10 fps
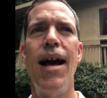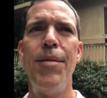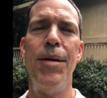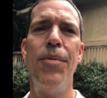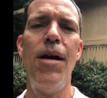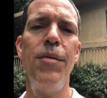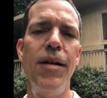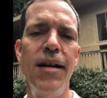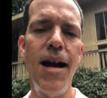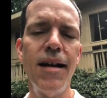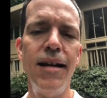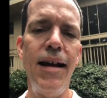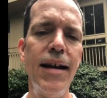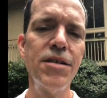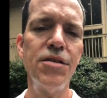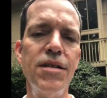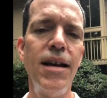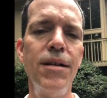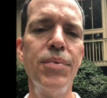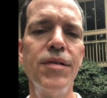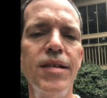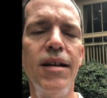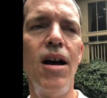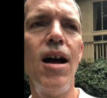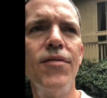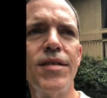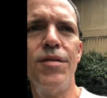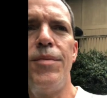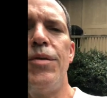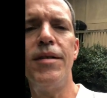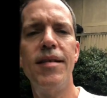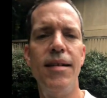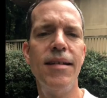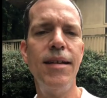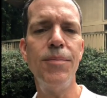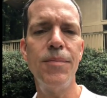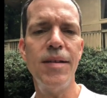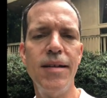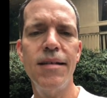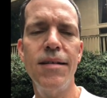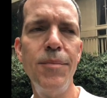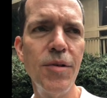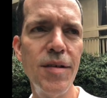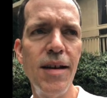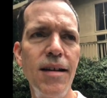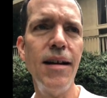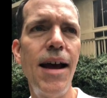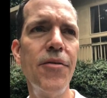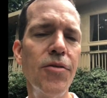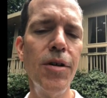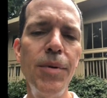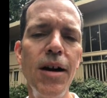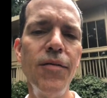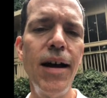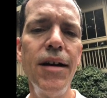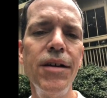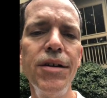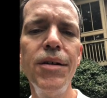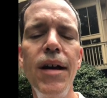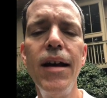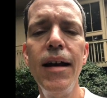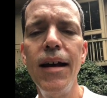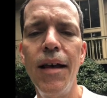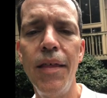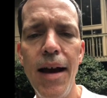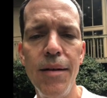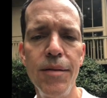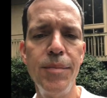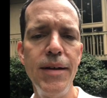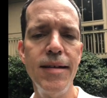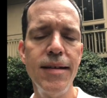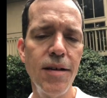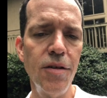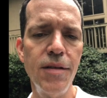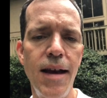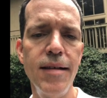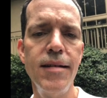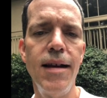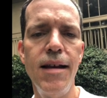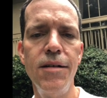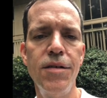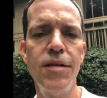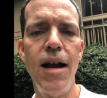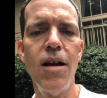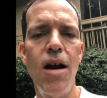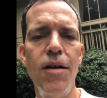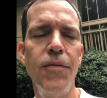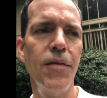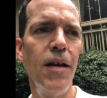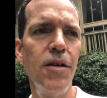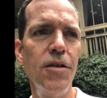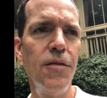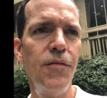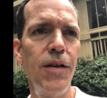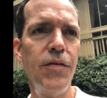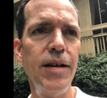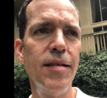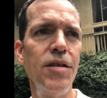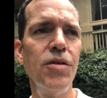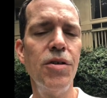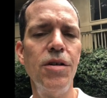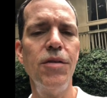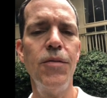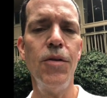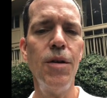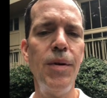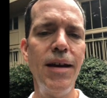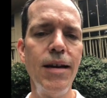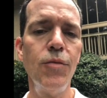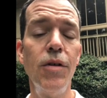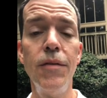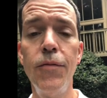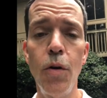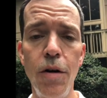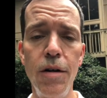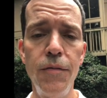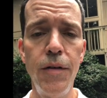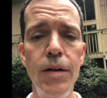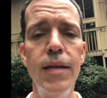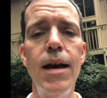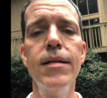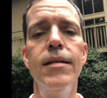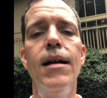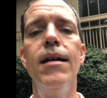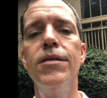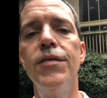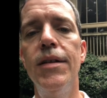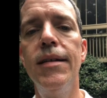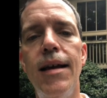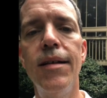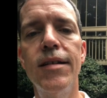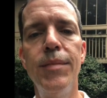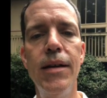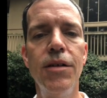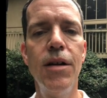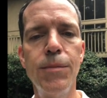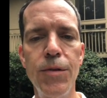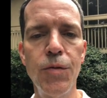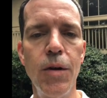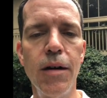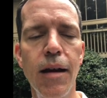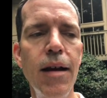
going to probably knock an extra 10% off, so do a 60% after repair value. That would be $600,000, knock off the 150, so you couldn't afford to pay any more than $450,000 for this house to make your numbers work.